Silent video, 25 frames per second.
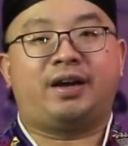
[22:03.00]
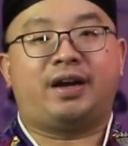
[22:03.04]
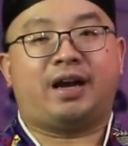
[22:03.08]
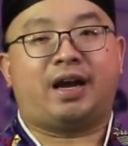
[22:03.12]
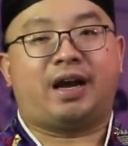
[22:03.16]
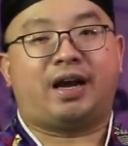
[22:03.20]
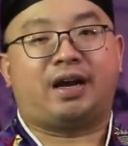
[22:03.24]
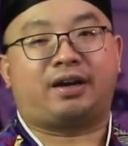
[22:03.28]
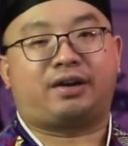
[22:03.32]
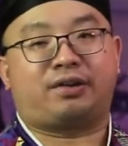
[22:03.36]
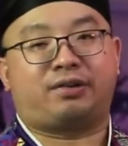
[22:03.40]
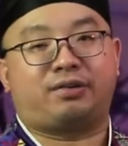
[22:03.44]

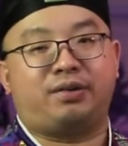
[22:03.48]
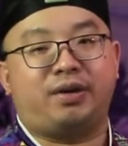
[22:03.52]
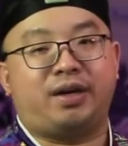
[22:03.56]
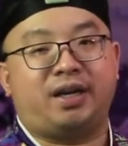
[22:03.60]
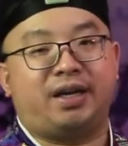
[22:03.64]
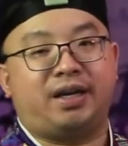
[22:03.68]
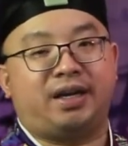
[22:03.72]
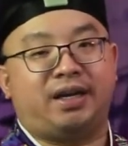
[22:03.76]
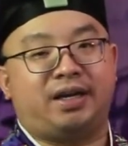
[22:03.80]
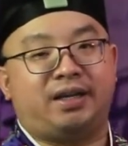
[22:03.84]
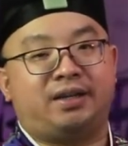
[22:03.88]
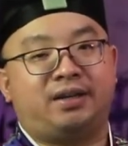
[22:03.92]

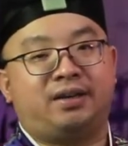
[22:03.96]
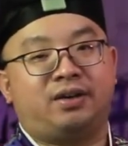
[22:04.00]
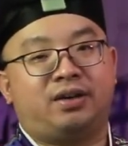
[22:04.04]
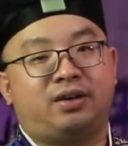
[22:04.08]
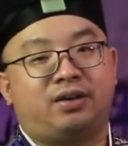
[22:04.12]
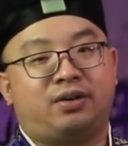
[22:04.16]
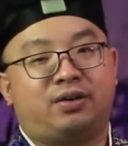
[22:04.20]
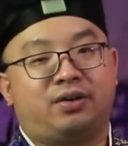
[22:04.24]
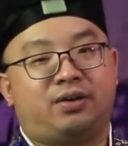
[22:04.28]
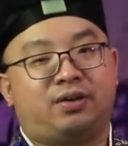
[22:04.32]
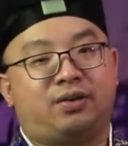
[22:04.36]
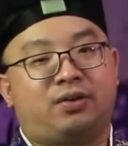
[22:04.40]
agreed
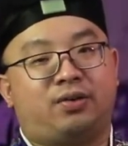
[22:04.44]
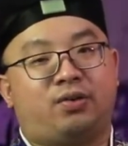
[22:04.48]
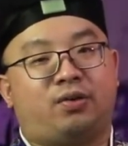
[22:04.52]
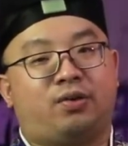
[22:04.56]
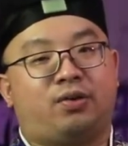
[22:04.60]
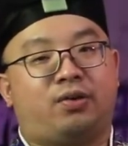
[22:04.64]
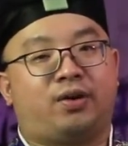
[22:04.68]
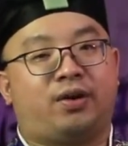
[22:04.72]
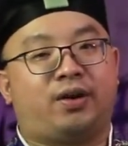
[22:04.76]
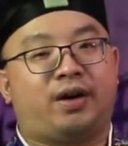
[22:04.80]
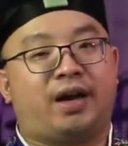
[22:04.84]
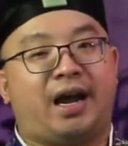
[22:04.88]

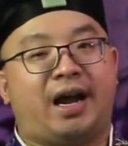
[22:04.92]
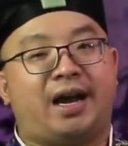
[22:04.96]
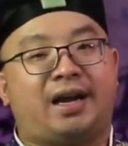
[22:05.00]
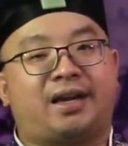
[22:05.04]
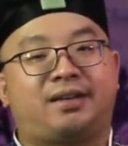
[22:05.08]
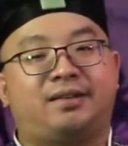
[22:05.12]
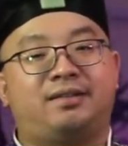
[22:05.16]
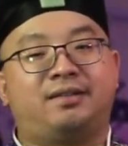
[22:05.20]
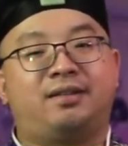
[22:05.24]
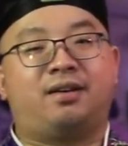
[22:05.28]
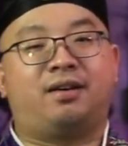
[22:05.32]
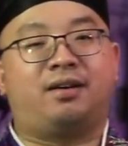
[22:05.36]
or
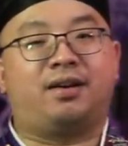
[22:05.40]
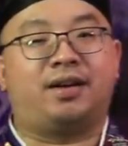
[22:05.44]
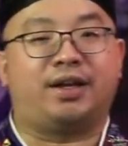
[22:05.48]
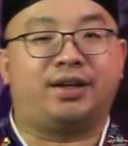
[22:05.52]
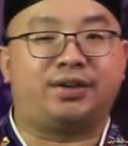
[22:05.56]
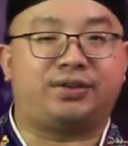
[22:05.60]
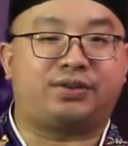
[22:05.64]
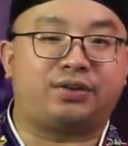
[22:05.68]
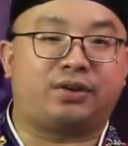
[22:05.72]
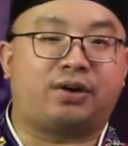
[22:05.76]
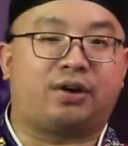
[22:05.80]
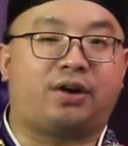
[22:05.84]

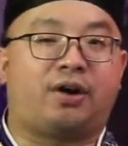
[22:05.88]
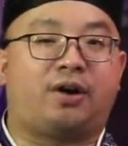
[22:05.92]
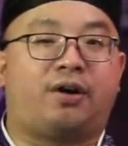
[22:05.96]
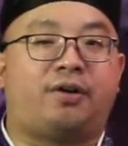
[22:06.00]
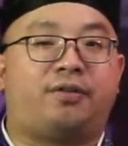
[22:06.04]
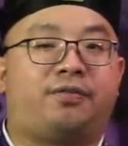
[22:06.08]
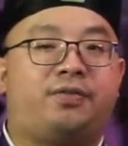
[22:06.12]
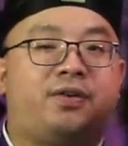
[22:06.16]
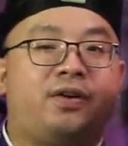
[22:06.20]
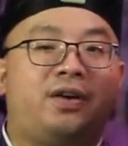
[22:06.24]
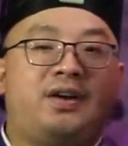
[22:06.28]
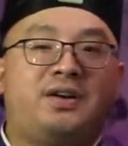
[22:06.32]
acknowledged
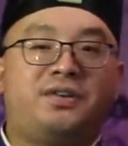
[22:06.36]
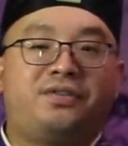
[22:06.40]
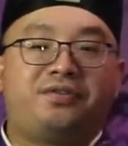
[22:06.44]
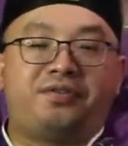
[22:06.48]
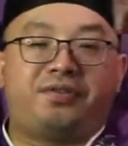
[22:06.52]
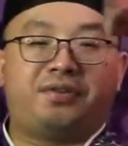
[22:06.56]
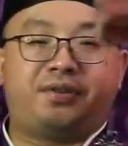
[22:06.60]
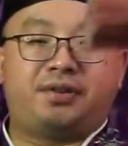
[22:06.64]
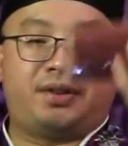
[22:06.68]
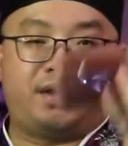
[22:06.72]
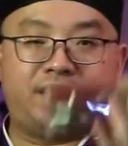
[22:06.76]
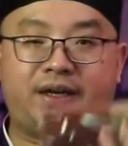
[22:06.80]
of
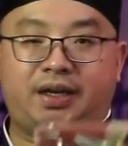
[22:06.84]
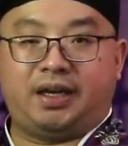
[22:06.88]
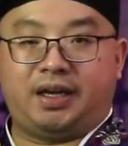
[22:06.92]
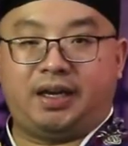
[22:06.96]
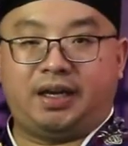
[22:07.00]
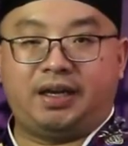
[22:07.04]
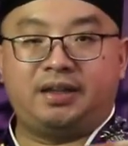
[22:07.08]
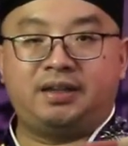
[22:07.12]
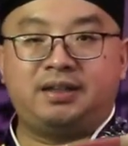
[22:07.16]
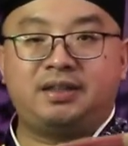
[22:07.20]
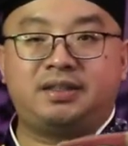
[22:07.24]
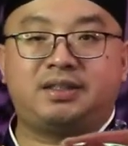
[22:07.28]
the
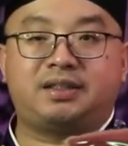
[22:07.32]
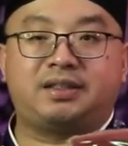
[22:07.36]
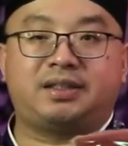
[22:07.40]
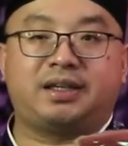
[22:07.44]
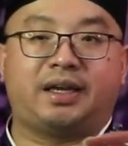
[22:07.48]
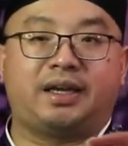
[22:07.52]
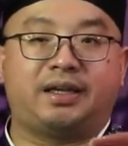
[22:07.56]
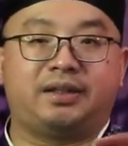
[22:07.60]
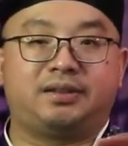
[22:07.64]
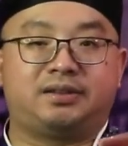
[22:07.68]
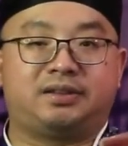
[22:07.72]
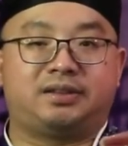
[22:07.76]

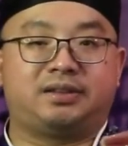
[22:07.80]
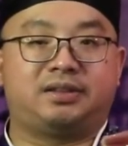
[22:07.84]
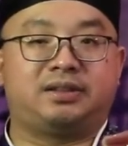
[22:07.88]
incense.